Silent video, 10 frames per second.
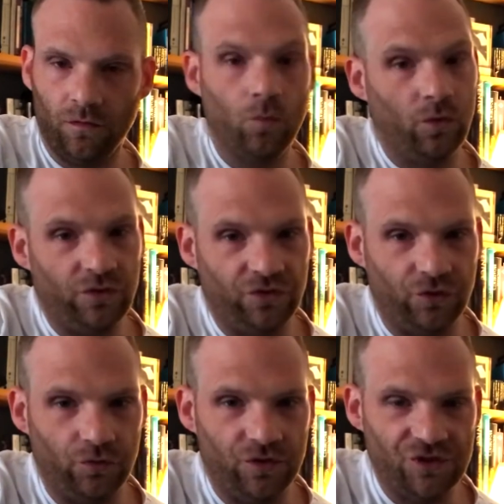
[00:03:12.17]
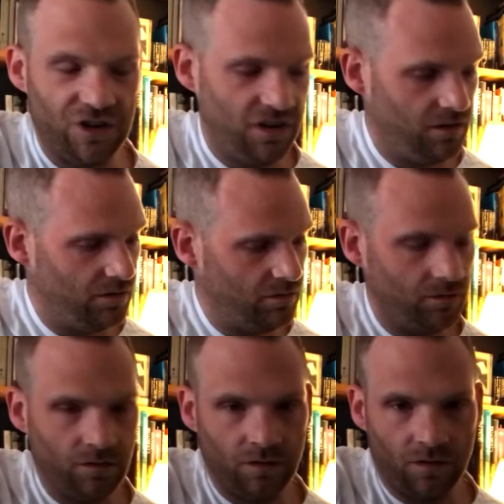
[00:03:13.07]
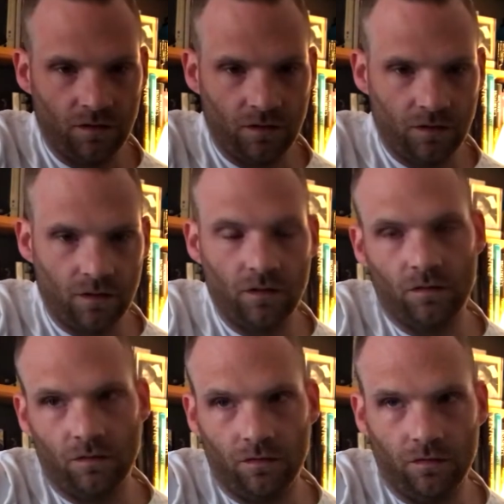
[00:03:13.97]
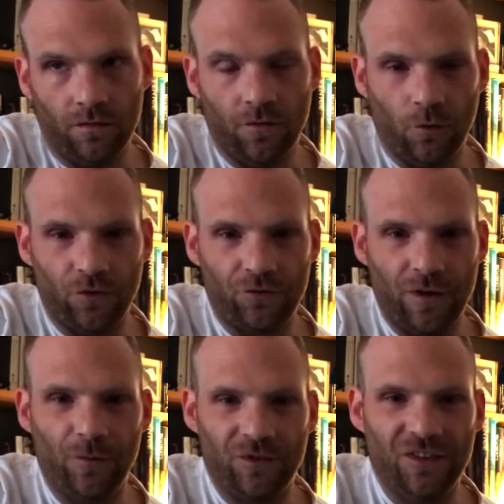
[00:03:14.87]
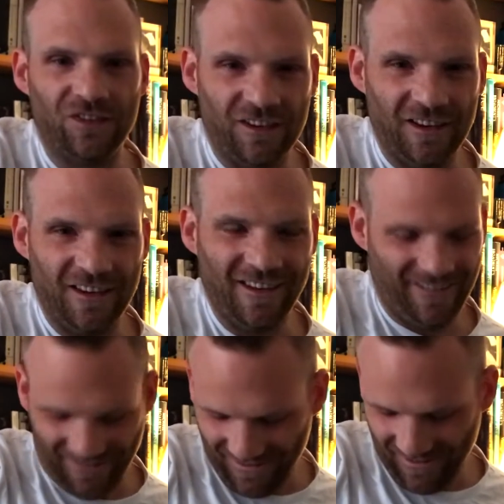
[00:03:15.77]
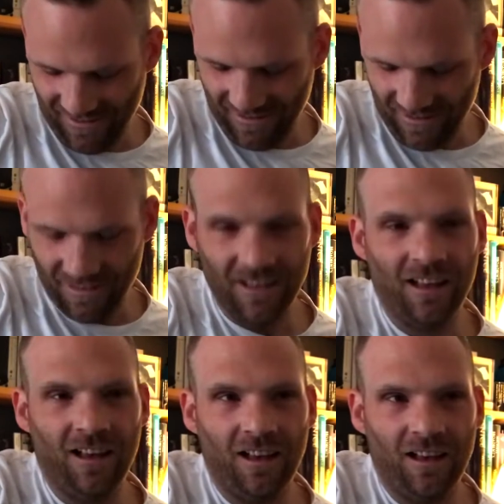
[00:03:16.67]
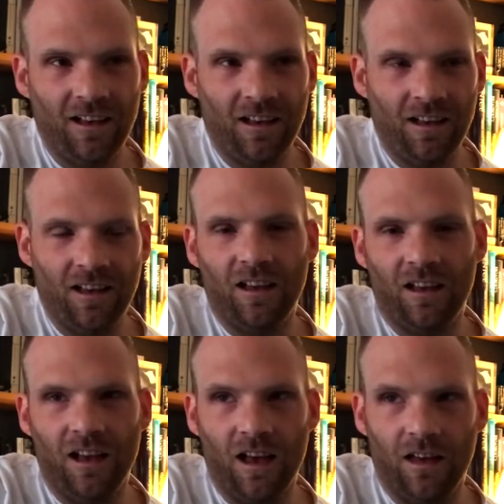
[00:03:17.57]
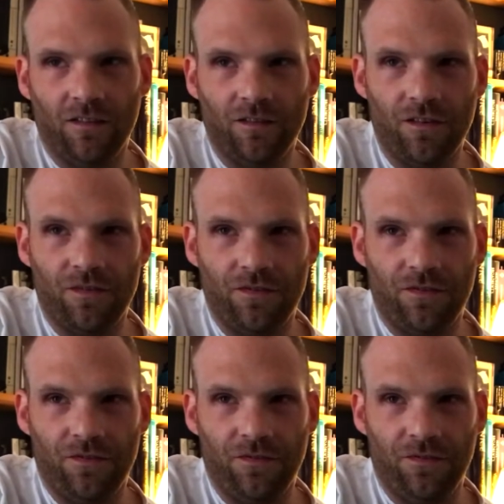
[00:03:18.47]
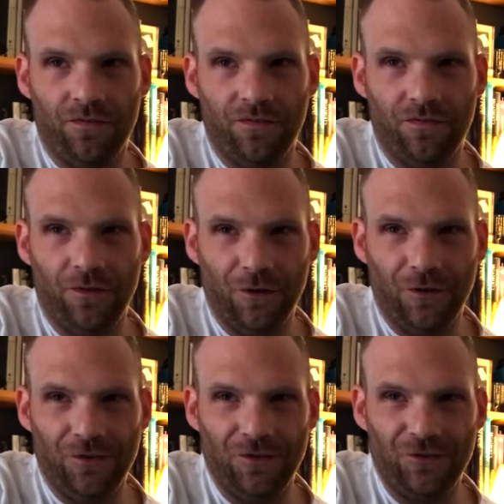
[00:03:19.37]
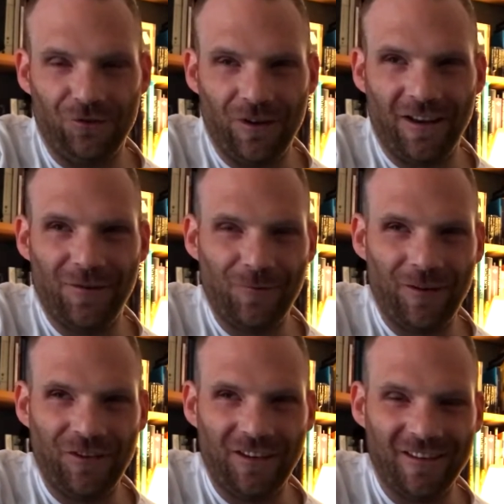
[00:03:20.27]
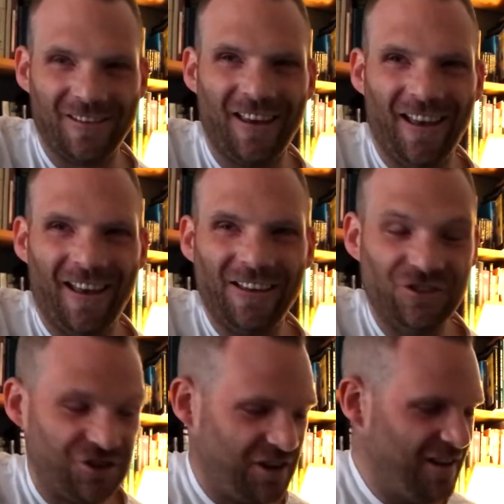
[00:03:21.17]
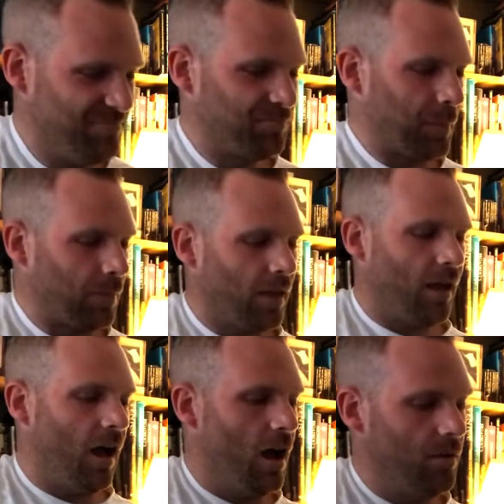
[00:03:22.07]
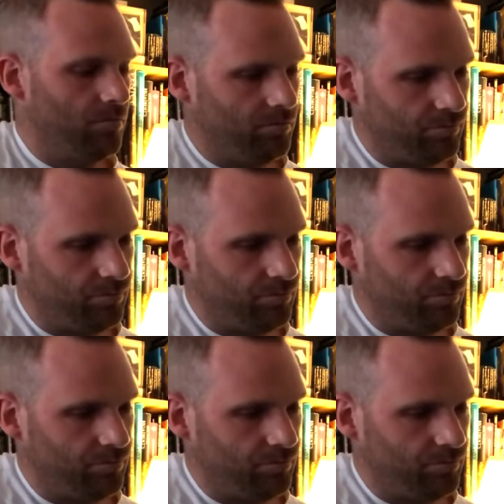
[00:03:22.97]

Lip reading: which is tuned to G, the 4th string, which is D, and the 3rd string, which is G. That